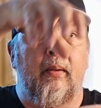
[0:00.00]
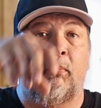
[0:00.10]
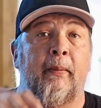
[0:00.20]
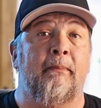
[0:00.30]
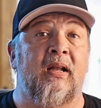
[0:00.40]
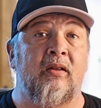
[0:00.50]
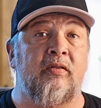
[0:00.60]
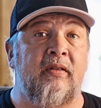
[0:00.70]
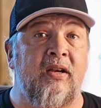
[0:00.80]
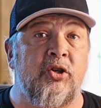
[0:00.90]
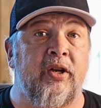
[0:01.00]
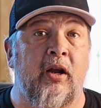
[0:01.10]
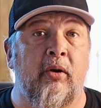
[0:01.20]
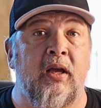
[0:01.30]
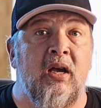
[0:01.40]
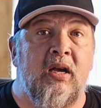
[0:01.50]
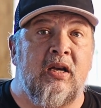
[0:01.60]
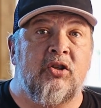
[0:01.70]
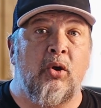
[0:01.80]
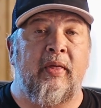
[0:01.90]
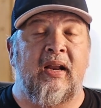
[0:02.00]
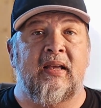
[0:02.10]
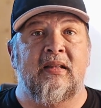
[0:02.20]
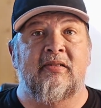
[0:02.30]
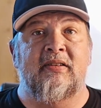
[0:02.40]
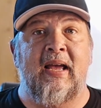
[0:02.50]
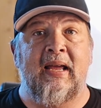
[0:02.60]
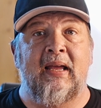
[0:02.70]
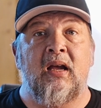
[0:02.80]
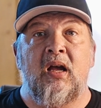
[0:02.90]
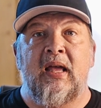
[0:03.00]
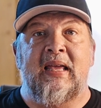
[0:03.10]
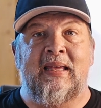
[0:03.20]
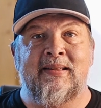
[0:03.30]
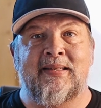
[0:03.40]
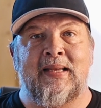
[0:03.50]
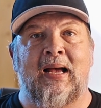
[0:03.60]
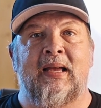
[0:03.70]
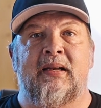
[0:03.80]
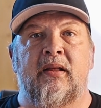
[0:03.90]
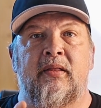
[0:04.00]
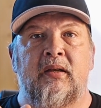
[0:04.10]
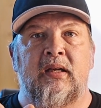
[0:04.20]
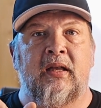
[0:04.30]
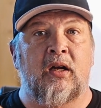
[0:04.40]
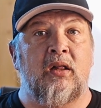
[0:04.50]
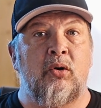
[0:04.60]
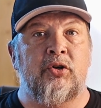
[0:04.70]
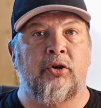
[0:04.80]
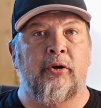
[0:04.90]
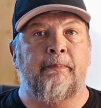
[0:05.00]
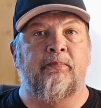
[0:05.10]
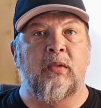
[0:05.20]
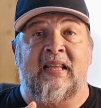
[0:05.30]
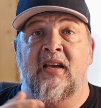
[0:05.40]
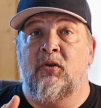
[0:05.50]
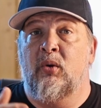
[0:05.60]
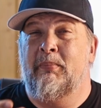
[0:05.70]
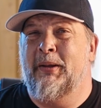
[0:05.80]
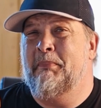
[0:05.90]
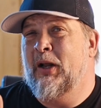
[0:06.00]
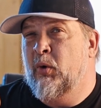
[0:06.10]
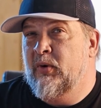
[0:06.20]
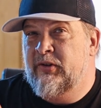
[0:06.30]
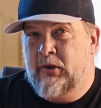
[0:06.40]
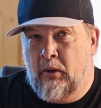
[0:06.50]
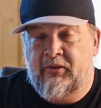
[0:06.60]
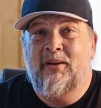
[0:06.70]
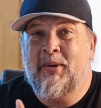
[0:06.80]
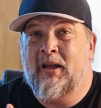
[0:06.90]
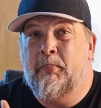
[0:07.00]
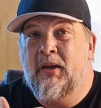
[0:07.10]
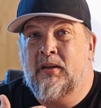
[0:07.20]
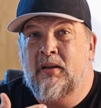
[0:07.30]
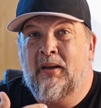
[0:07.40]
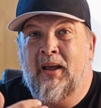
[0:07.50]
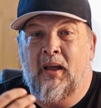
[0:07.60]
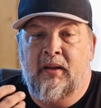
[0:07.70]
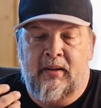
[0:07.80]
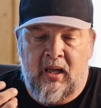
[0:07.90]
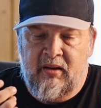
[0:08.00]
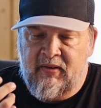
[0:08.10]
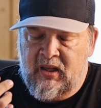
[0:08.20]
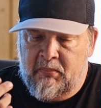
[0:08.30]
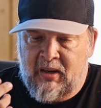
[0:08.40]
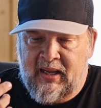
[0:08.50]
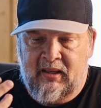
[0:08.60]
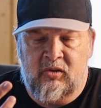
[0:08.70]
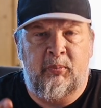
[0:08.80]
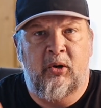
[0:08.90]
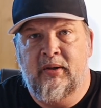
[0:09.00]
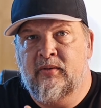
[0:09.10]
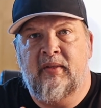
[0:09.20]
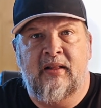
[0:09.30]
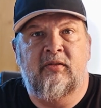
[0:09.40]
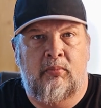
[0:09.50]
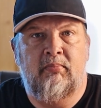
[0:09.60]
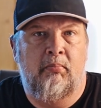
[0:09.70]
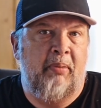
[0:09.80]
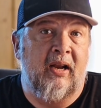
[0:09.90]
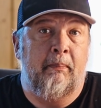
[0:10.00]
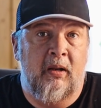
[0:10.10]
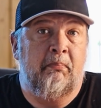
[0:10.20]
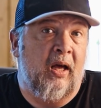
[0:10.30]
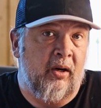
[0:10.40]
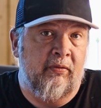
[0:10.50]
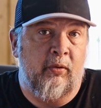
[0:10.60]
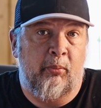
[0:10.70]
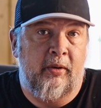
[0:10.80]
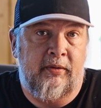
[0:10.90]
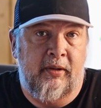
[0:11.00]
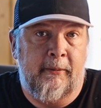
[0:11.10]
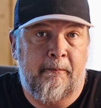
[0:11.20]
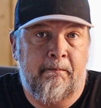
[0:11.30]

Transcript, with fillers: The print bed is stationary so that it can stay inside the enclosure and give you a bit better result. In my opinion, and kind of in my experience, that's been a bit better for printing.